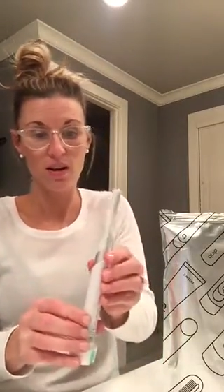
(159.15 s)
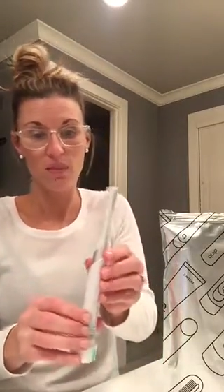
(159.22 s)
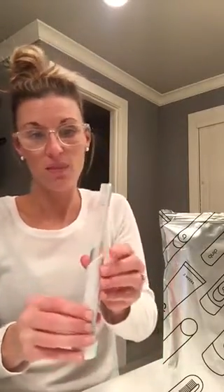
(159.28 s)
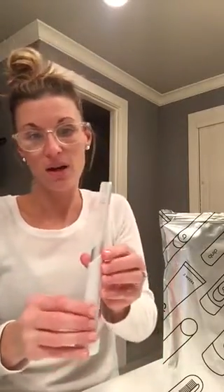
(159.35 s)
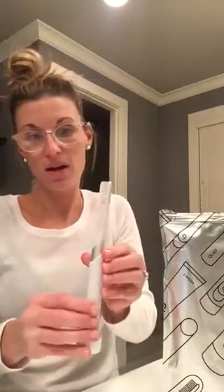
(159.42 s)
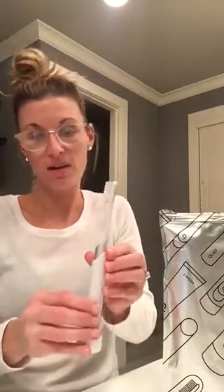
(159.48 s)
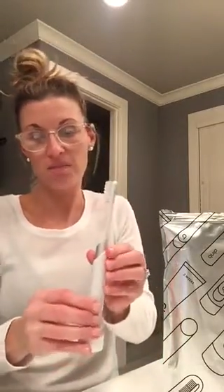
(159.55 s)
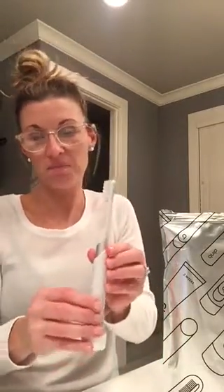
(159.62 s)

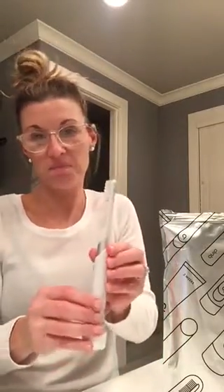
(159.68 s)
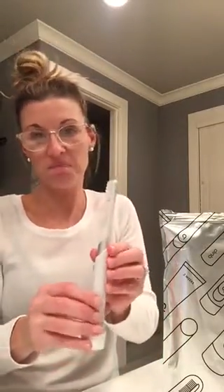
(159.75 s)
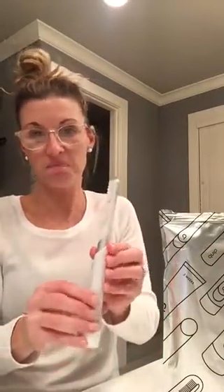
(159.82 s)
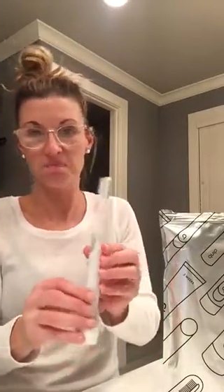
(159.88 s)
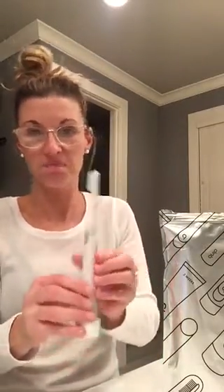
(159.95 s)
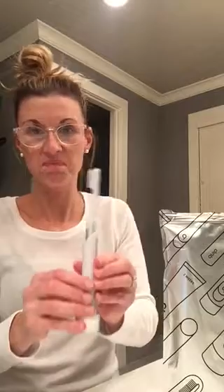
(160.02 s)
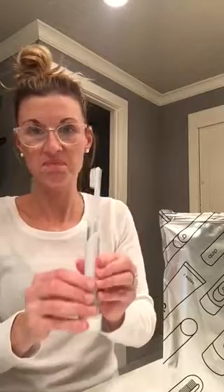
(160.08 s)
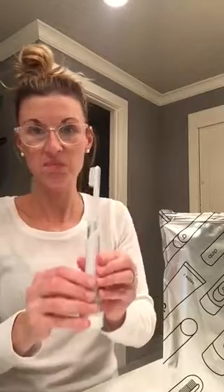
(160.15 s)
but
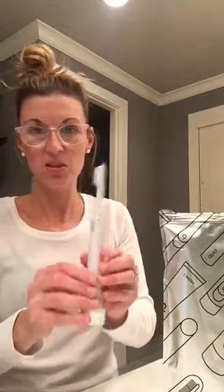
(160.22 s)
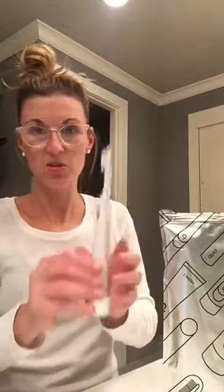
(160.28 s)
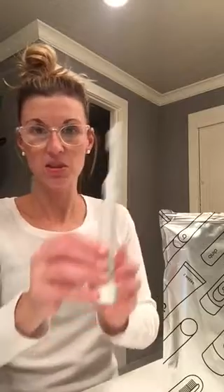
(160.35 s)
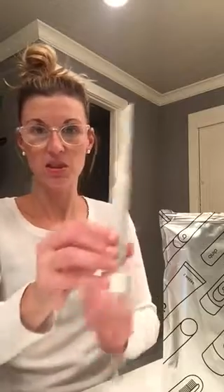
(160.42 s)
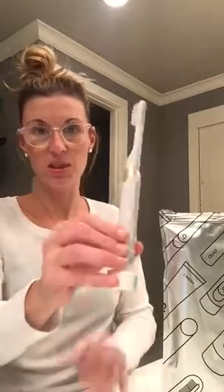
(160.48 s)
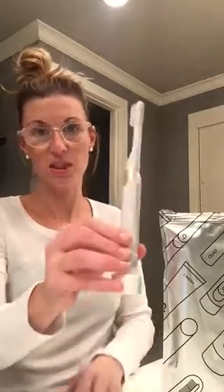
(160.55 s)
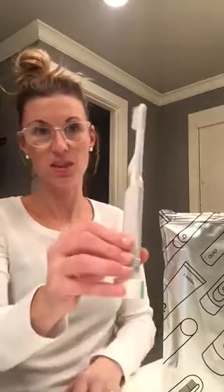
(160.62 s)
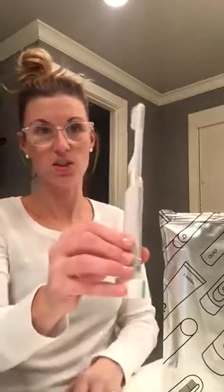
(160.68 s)
you could
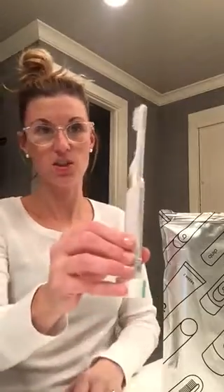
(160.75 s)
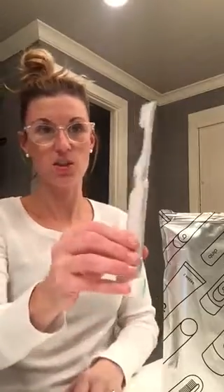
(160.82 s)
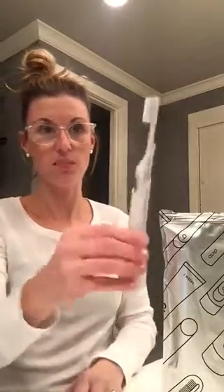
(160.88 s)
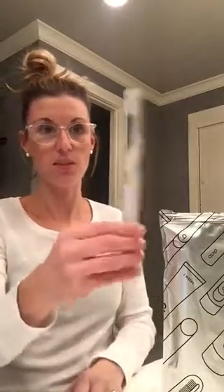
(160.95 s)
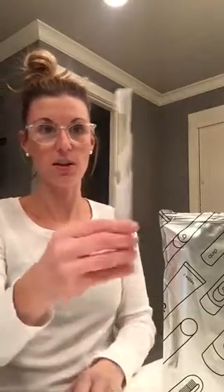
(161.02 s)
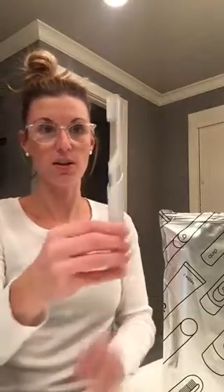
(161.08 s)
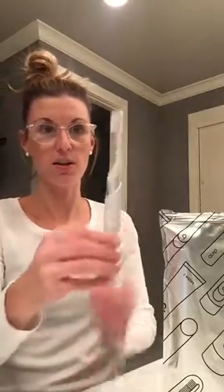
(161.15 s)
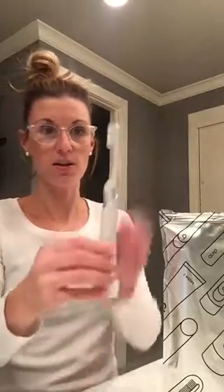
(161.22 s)
stick it to your
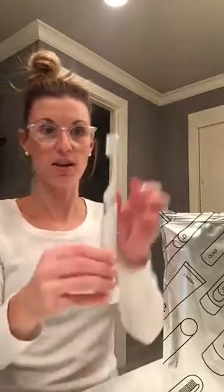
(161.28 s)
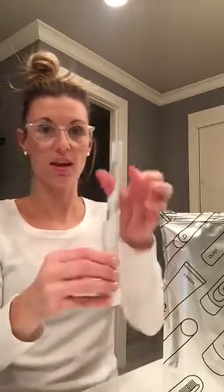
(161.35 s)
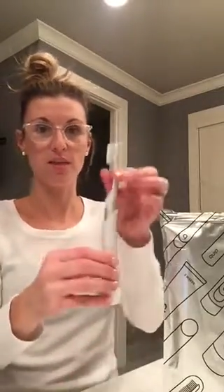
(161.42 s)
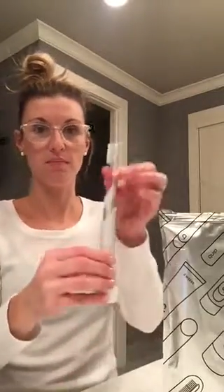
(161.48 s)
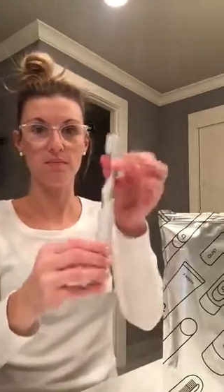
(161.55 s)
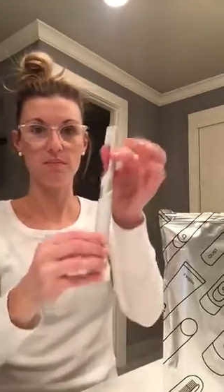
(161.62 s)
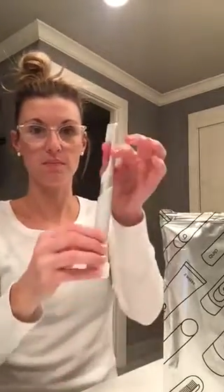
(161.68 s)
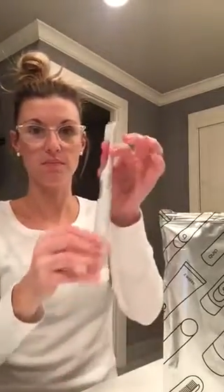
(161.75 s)
mirror and
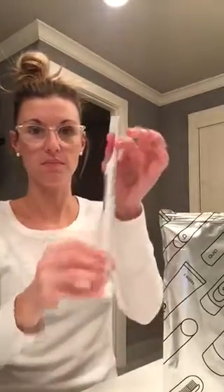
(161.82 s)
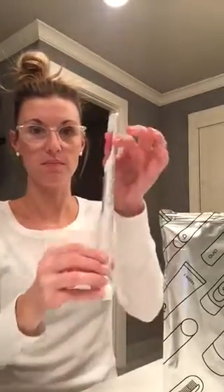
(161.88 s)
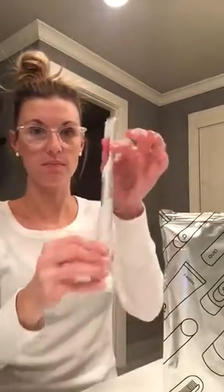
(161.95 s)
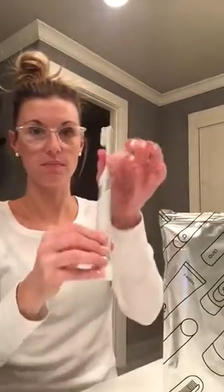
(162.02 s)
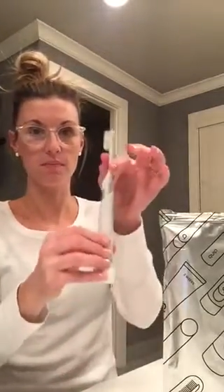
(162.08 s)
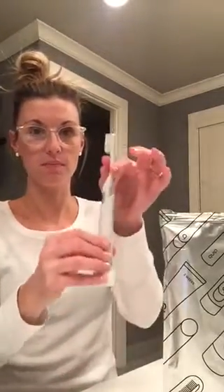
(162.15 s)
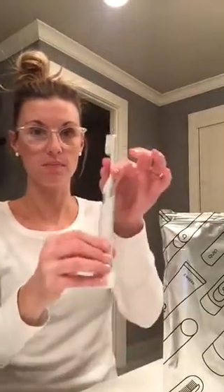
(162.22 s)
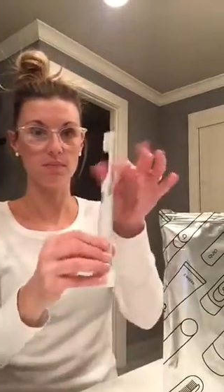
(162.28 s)
then
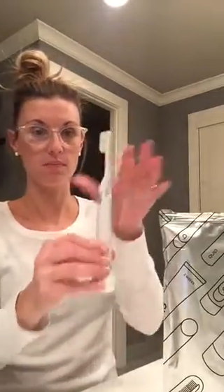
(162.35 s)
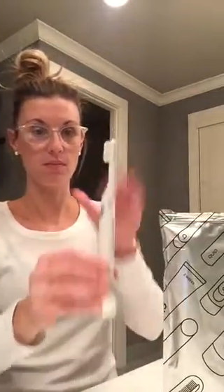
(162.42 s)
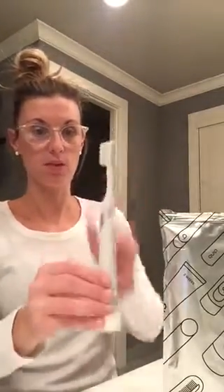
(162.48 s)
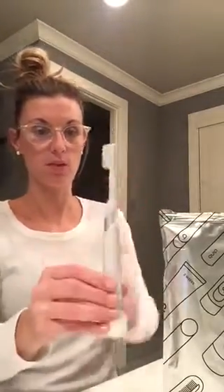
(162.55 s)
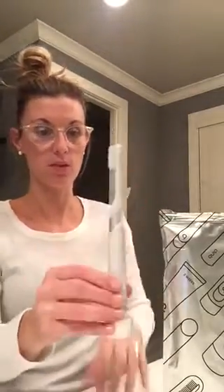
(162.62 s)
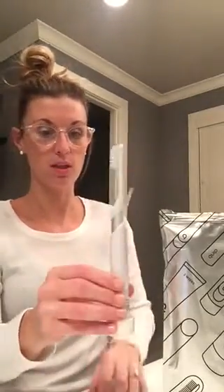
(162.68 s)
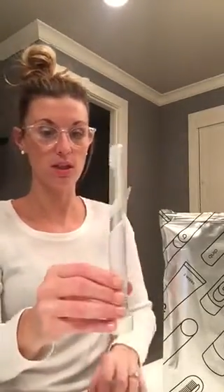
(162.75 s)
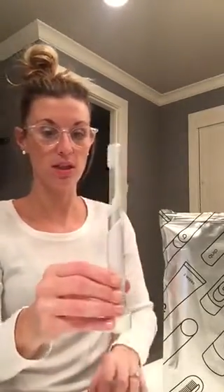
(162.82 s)
it
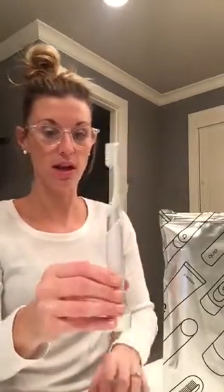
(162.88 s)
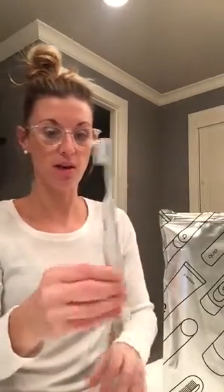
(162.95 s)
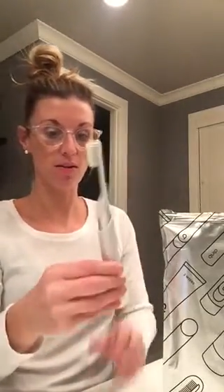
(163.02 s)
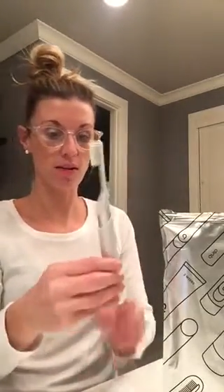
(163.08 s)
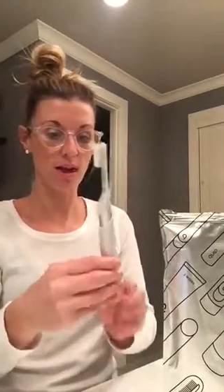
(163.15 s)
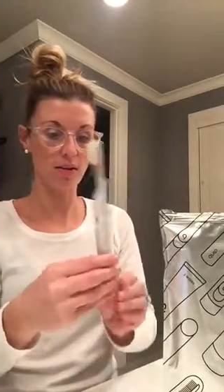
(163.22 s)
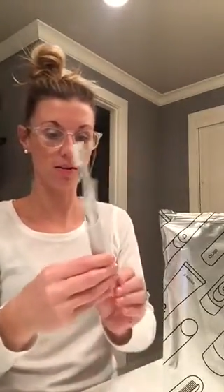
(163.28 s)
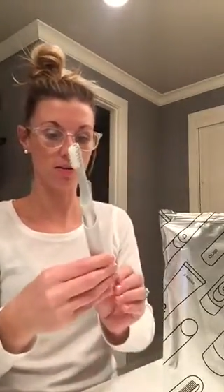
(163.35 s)
goes in and out
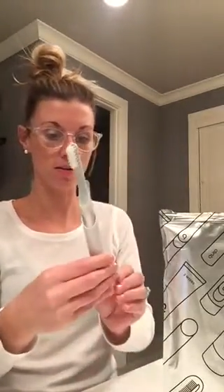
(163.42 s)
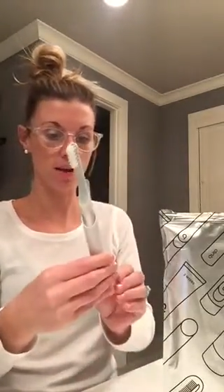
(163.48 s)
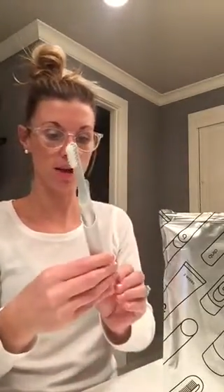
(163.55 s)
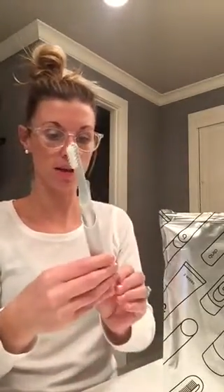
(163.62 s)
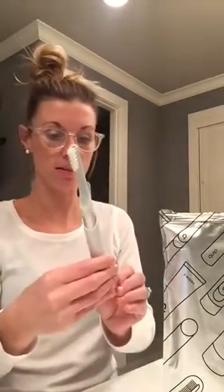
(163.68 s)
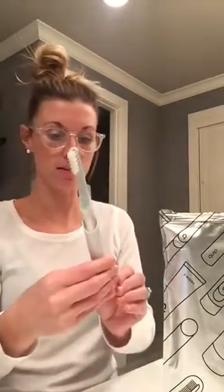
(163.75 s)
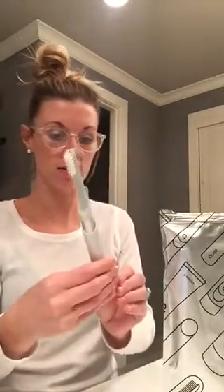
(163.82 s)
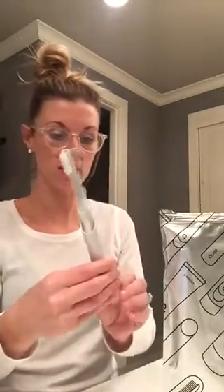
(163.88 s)
of that little
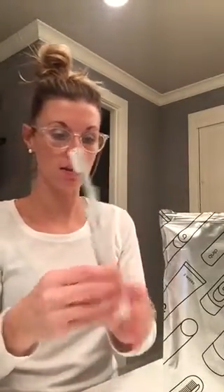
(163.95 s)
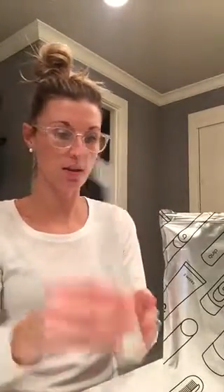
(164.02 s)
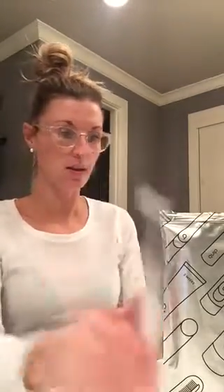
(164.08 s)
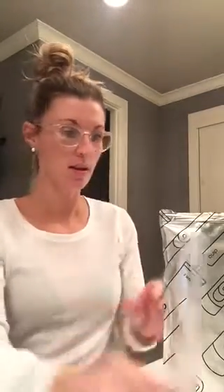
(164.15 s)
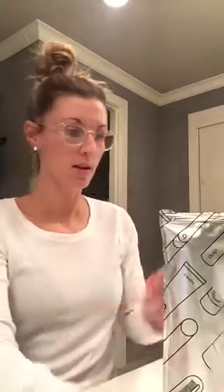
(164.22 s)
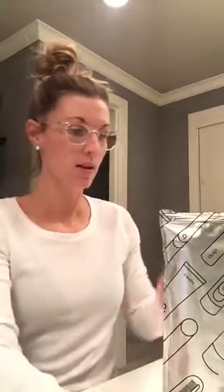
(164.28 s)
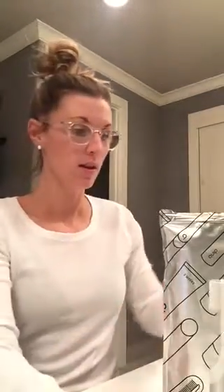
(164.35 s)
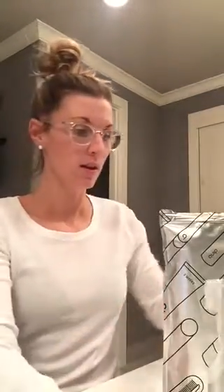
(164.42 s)
case.
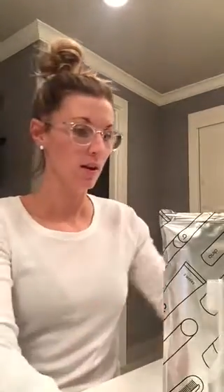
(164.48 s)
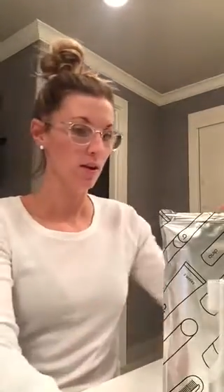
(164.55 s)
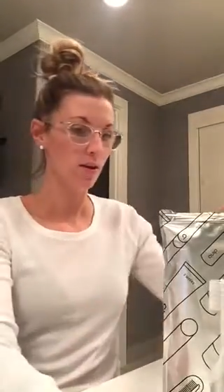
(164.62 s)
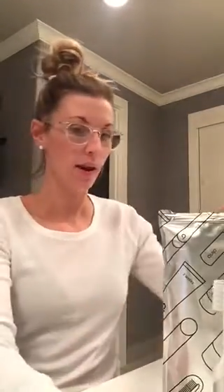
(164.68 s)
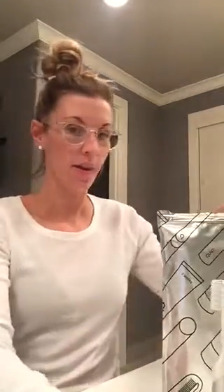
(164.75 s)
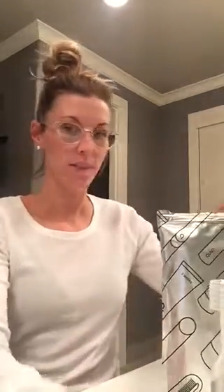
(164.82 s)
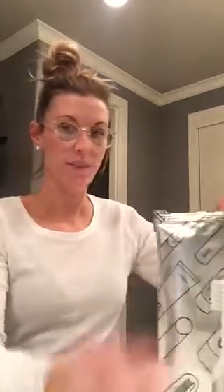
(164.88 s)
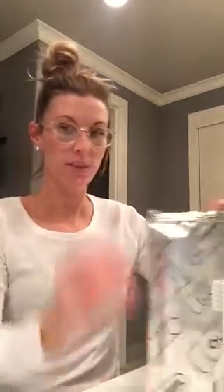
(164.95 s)

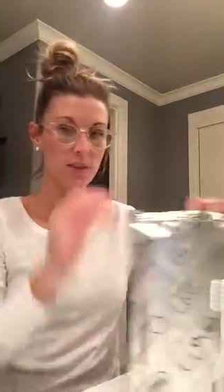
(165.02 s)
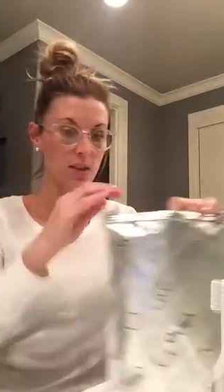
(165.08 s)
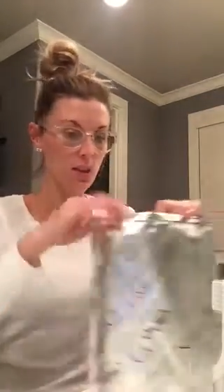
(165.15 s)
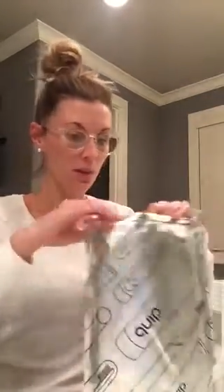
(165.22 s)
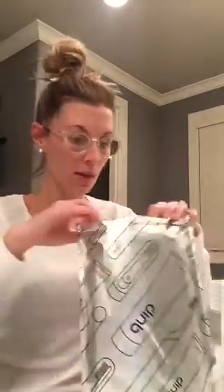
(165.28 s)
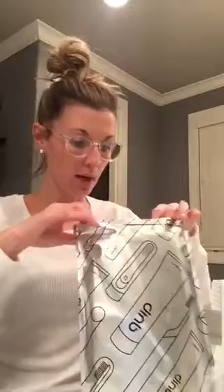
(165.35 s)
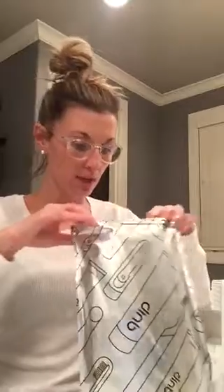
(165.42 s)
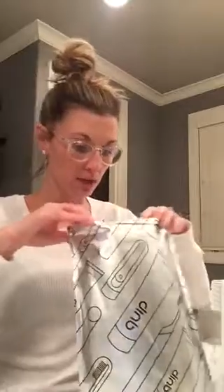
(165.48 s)
Okay, let's see
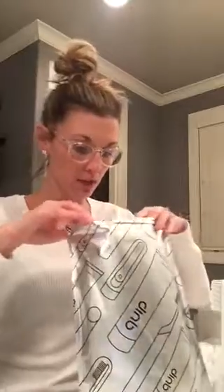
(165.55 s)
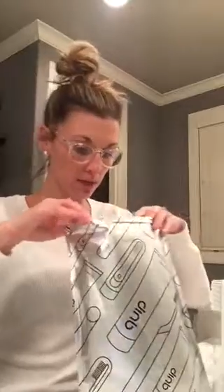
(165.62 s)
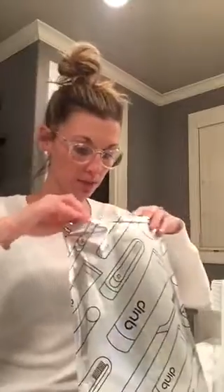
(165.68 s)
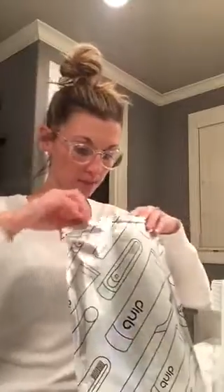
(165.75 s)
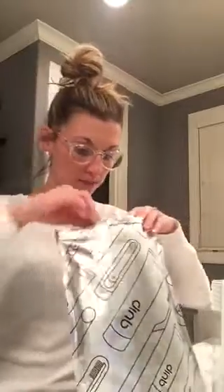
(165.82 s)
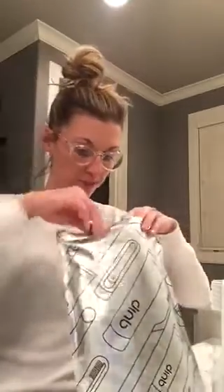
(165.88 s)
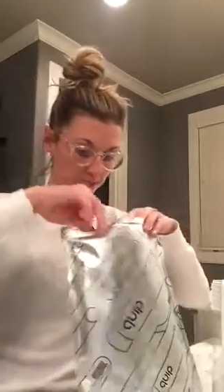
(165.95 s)
what else.